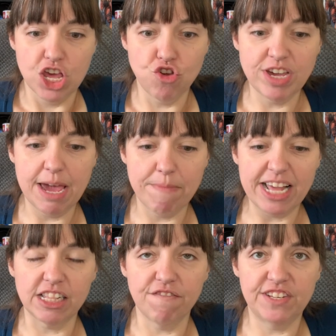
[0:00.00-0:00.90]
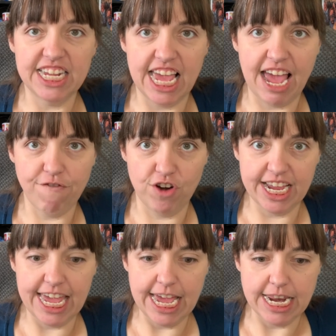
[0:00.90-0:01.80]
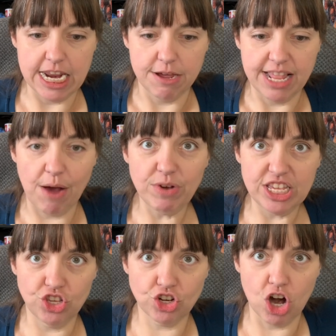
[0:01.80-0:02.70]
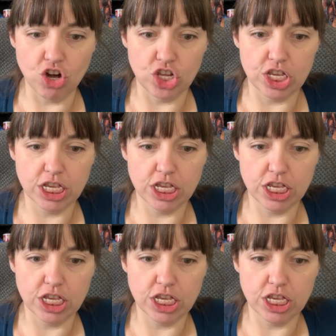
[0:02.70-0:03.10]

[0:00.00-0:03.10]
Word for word: you can't make love to ever again. That was his curse.